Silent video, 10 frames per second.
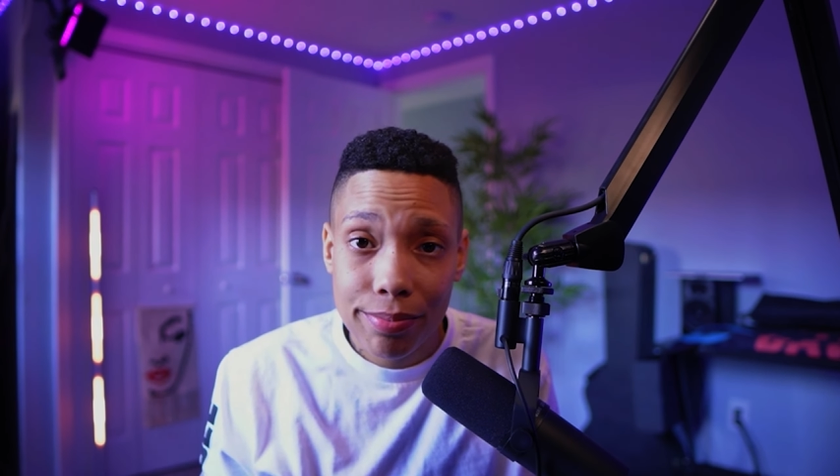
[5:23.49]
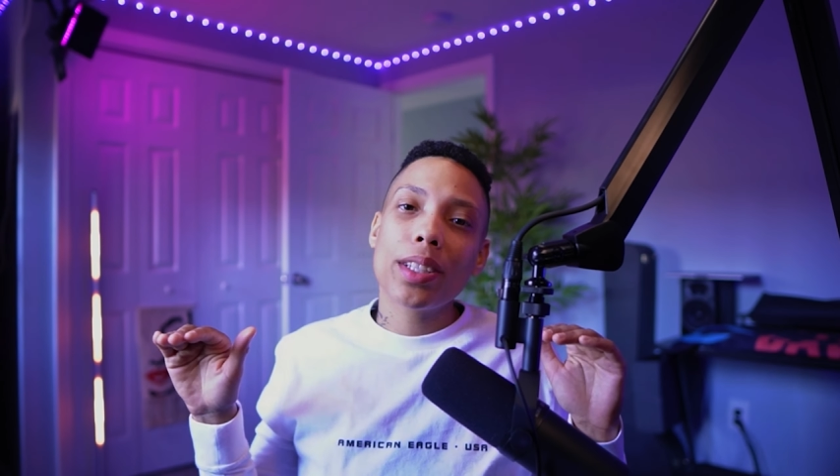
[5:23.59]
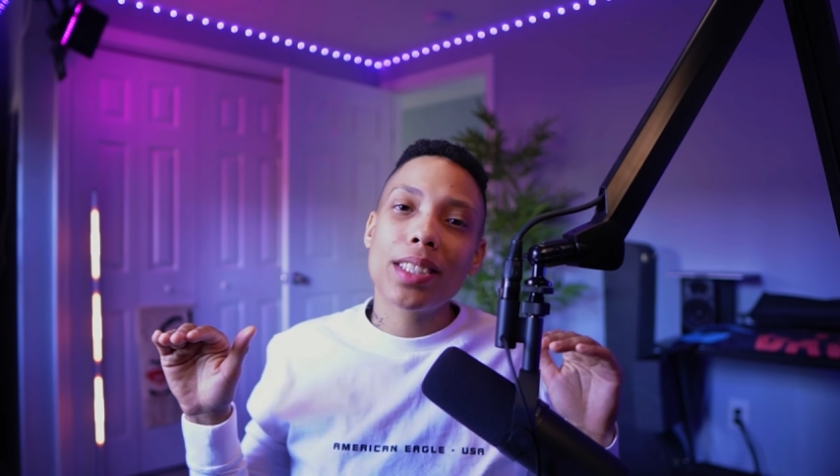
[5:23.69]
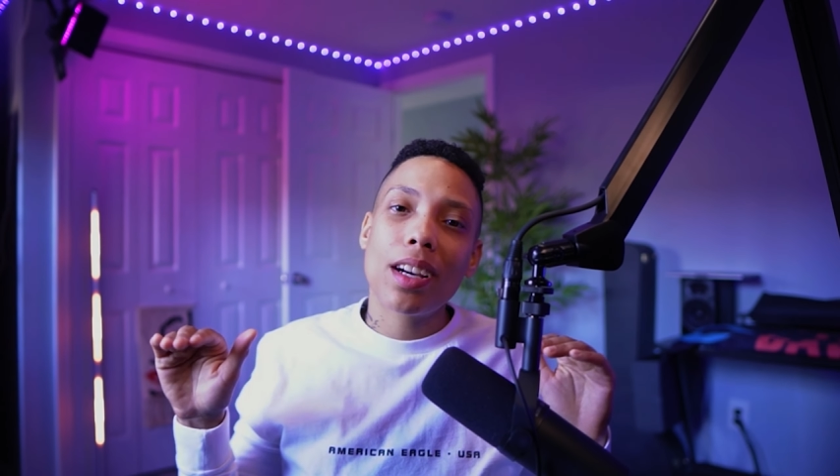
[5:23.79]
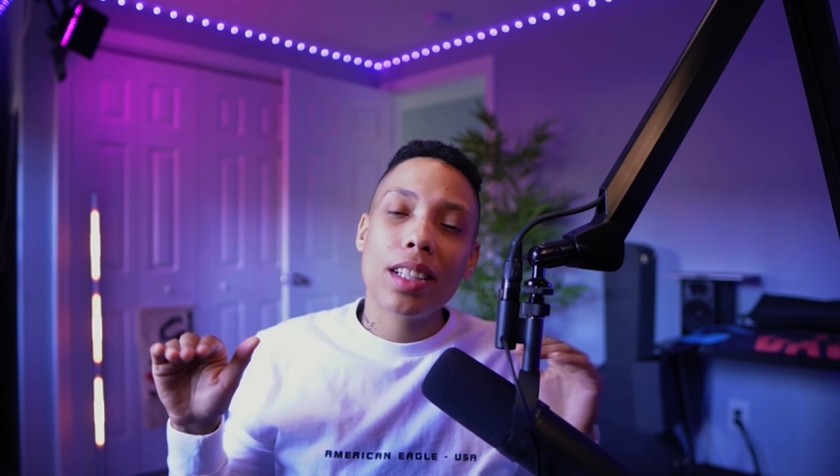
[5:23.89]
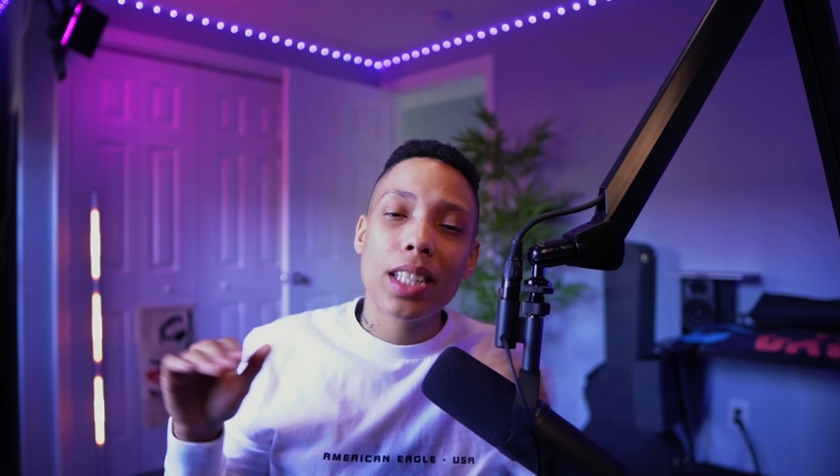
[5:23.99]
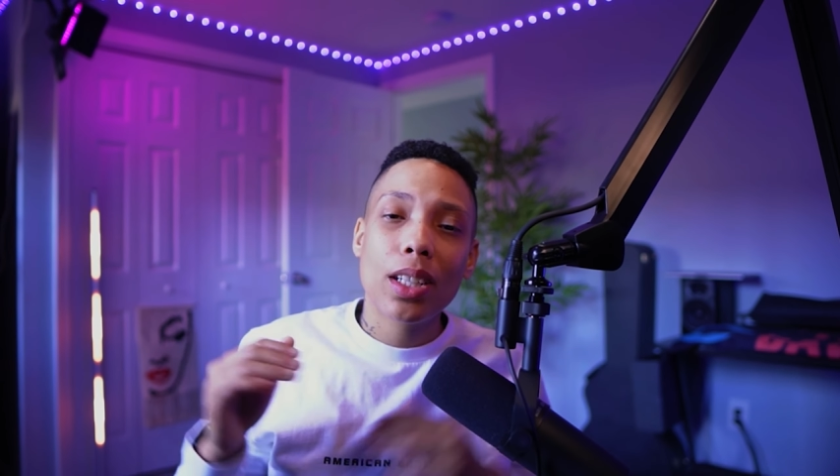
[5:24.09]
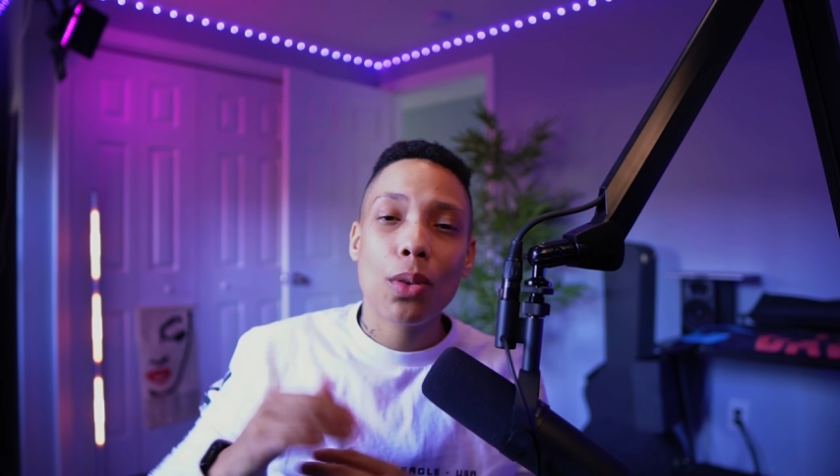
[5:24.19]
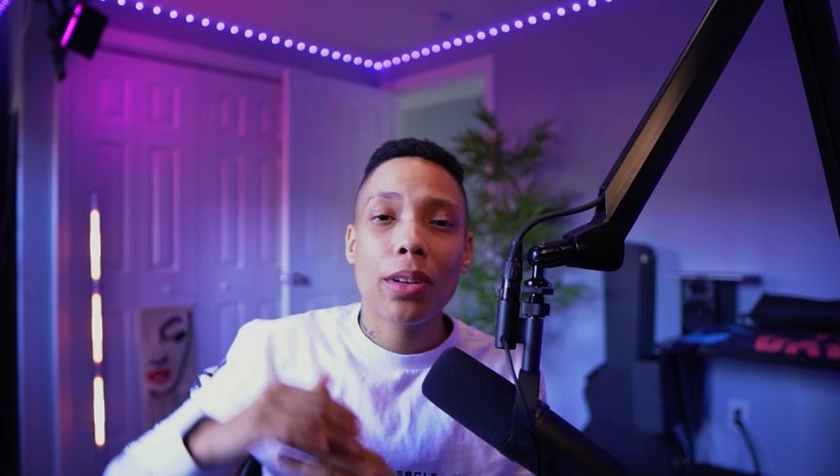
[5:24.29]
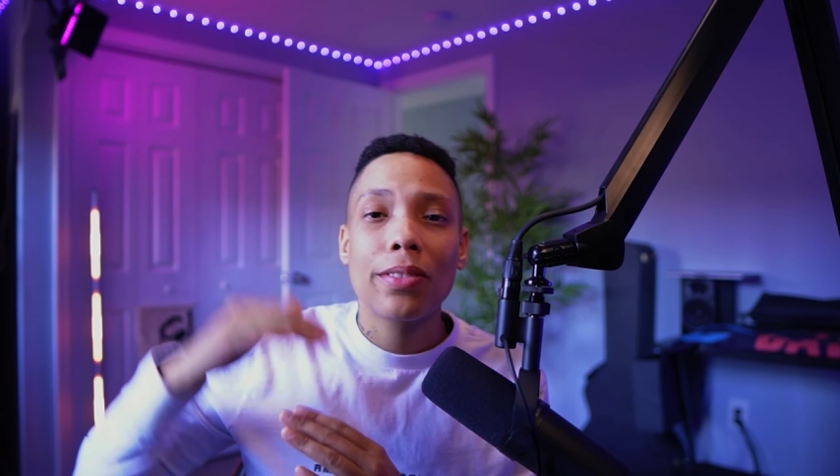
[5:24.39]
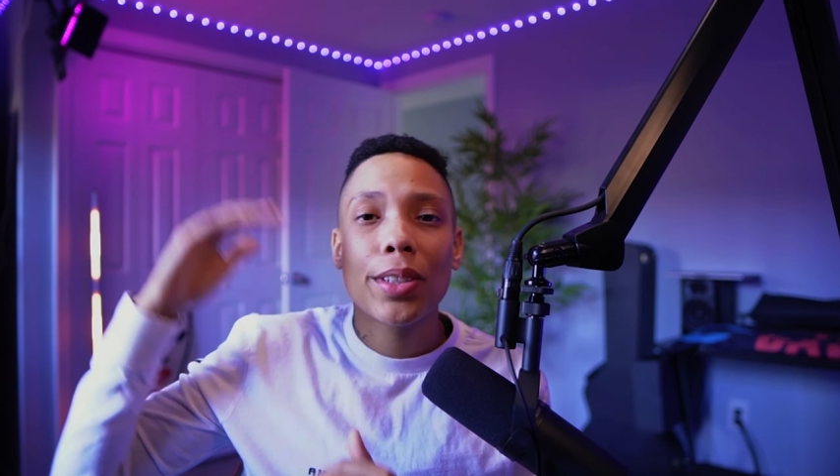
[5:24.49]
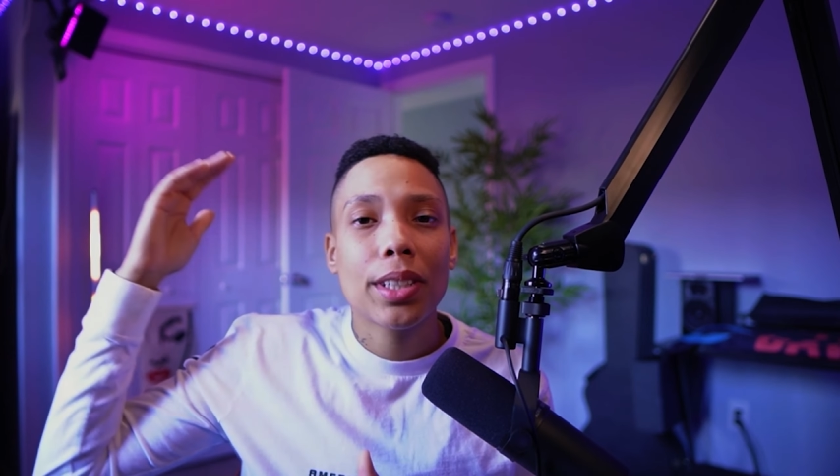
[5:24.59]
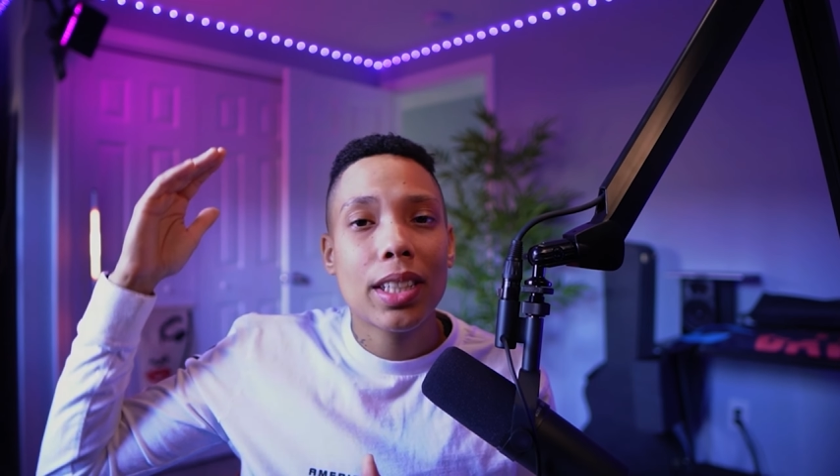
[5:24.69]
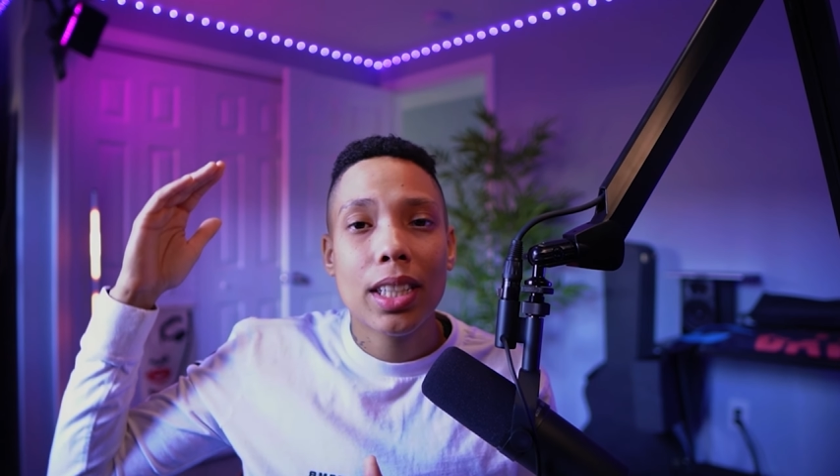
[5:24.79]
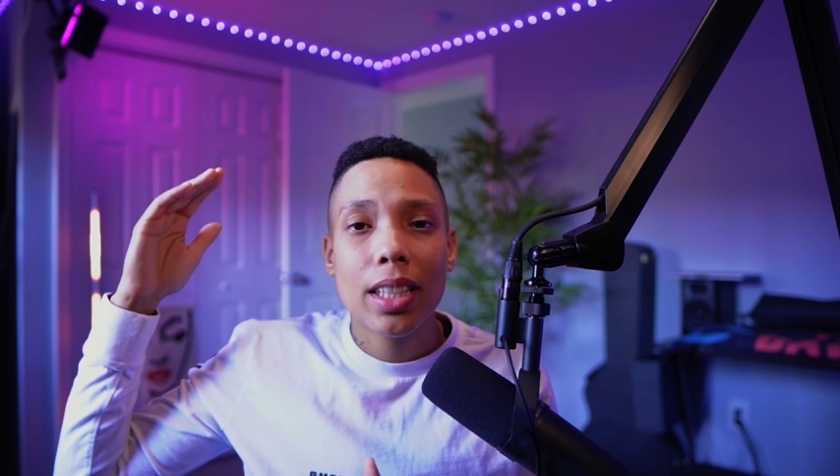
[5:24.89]
Horizontally or
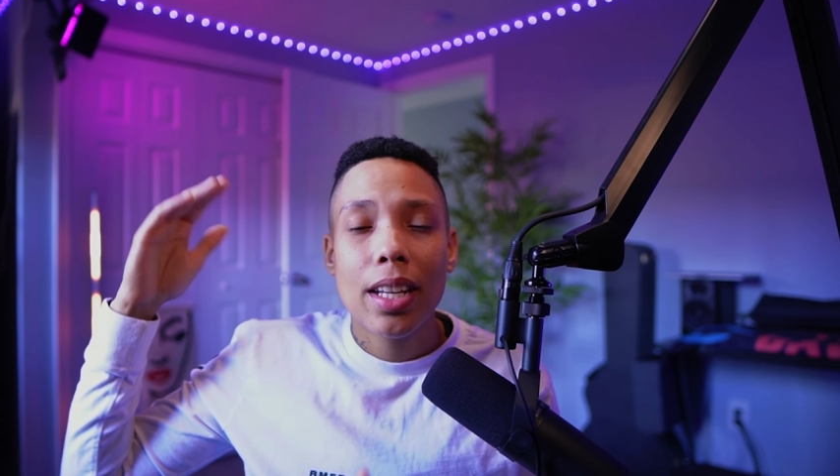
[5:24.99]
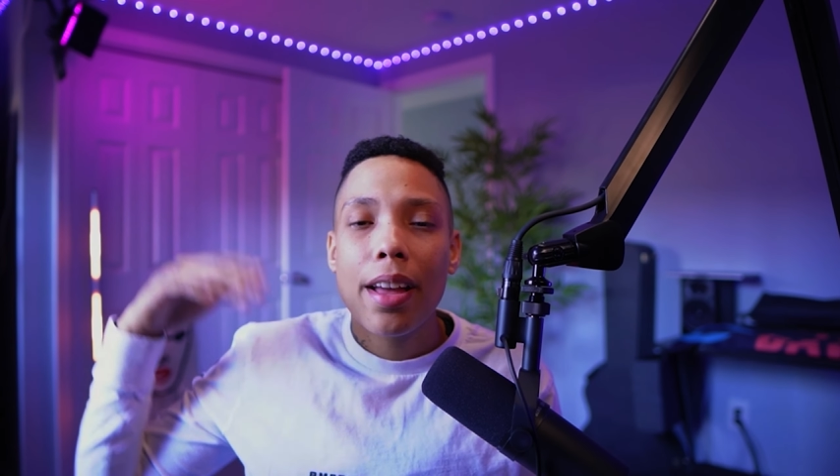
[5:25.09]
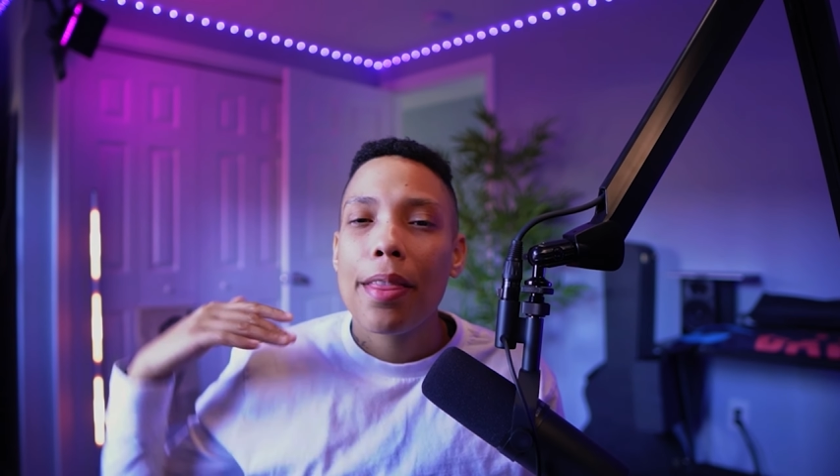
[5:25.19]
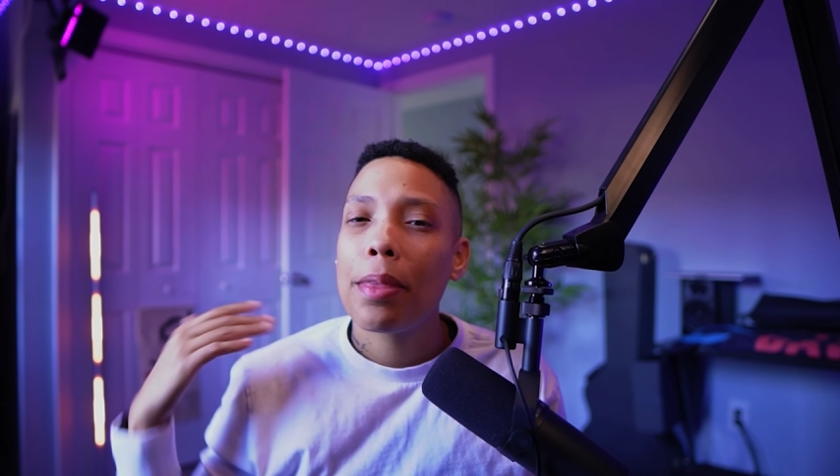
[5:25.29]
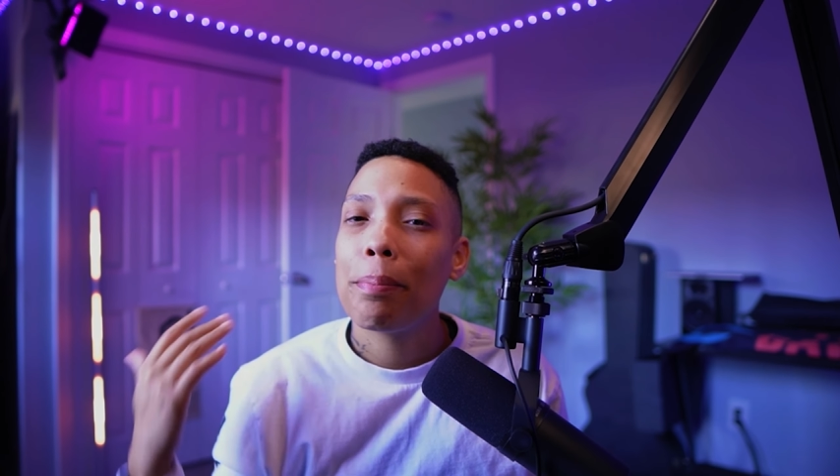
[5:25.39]
vertically,